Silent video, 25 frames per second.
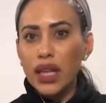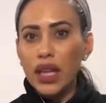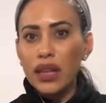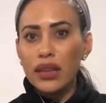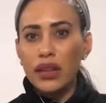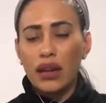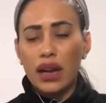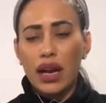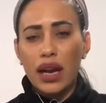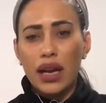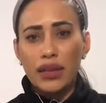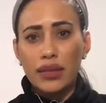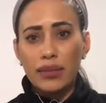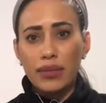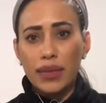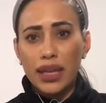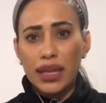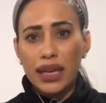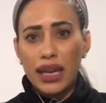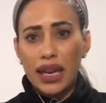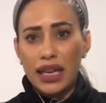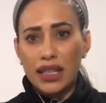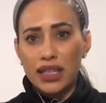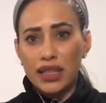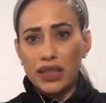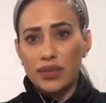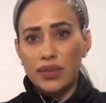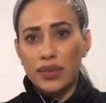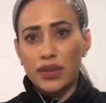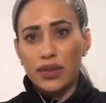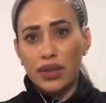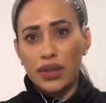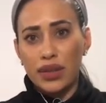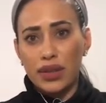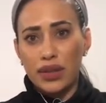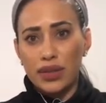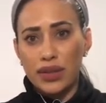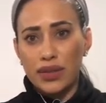There are other medications
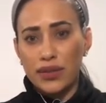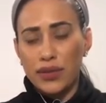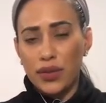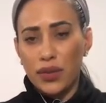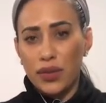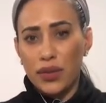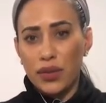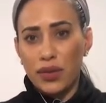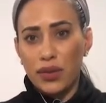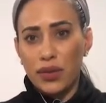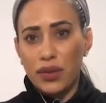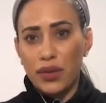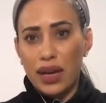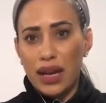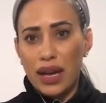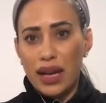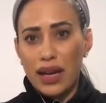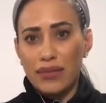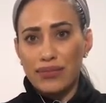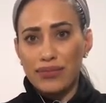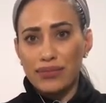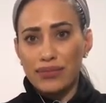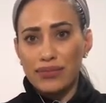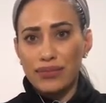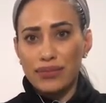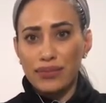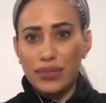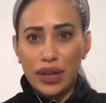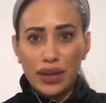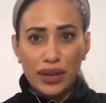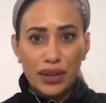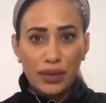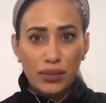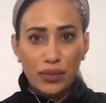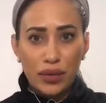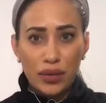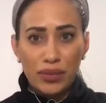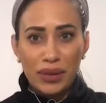we'll use for
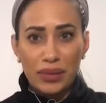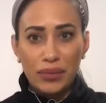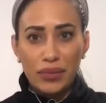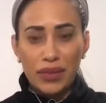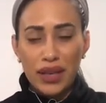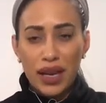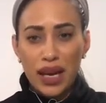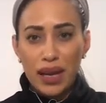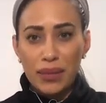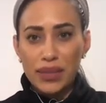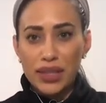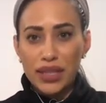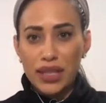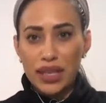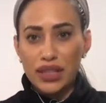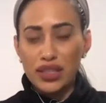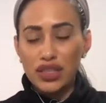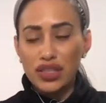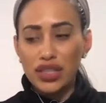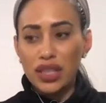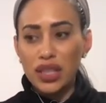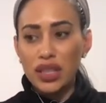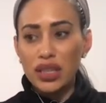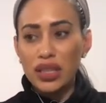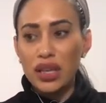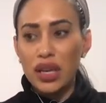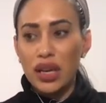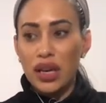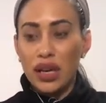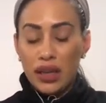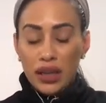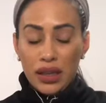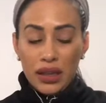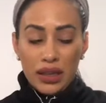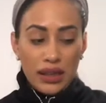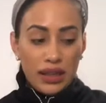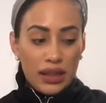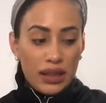pregnant women with hypertension.
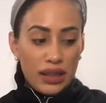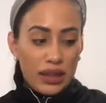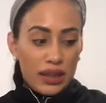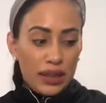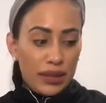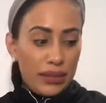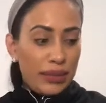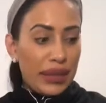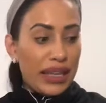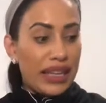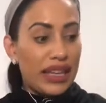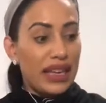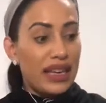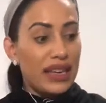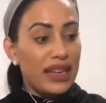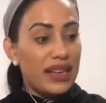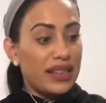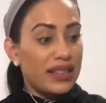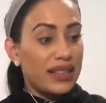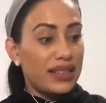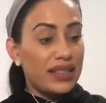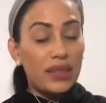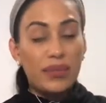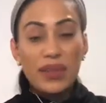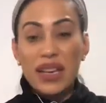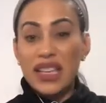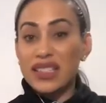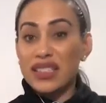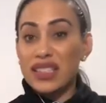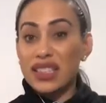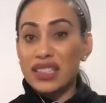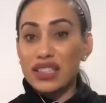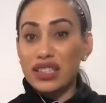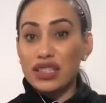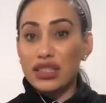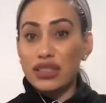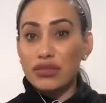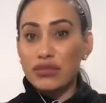But yeah, so
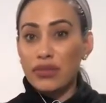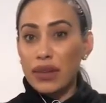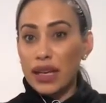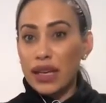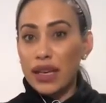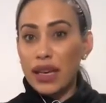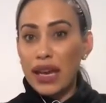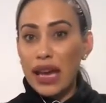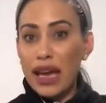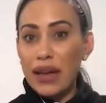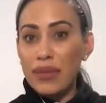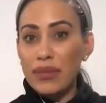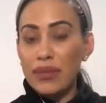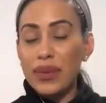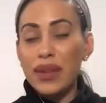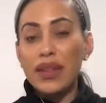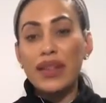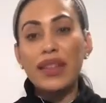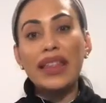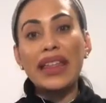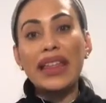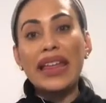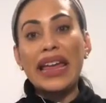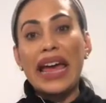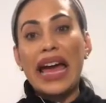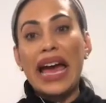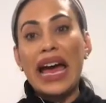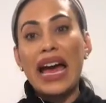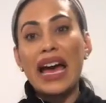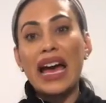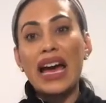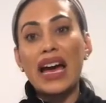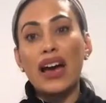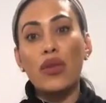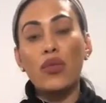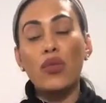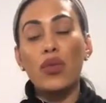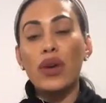basically just to
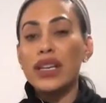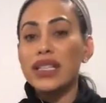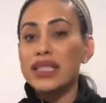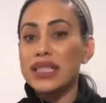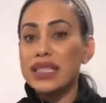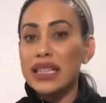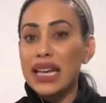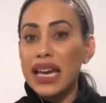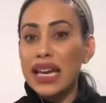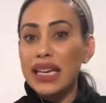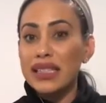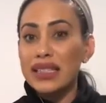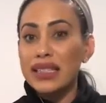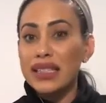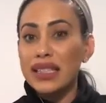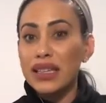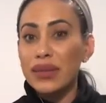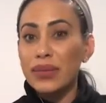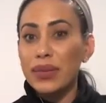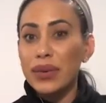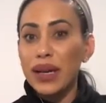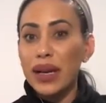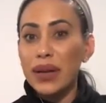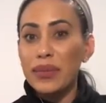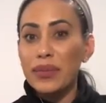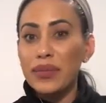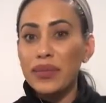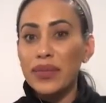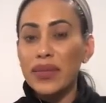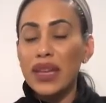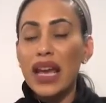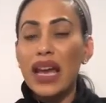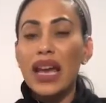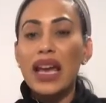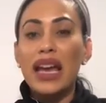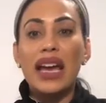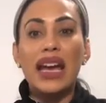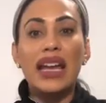recap, what is an ACE inhibitor?
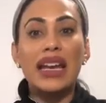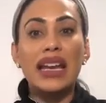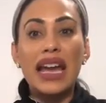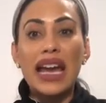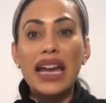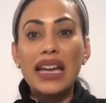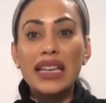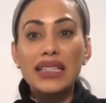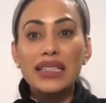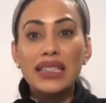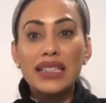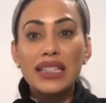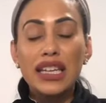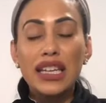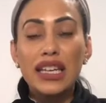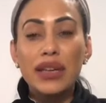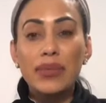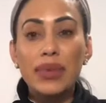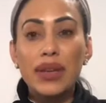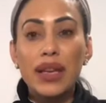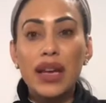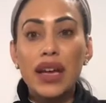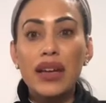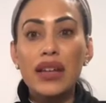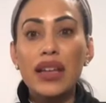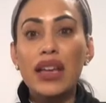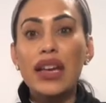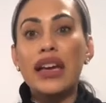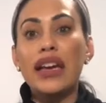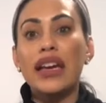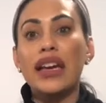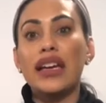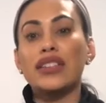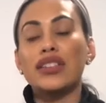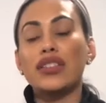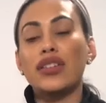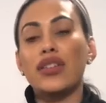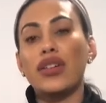An ACE inhibitor
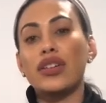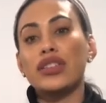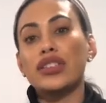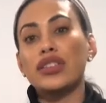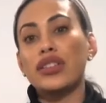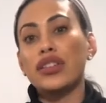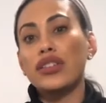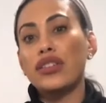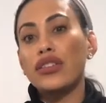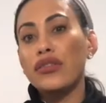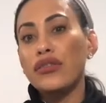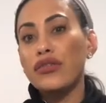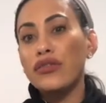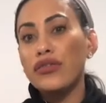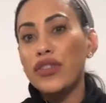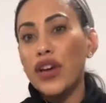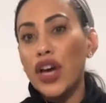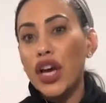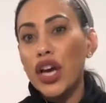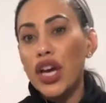is going to An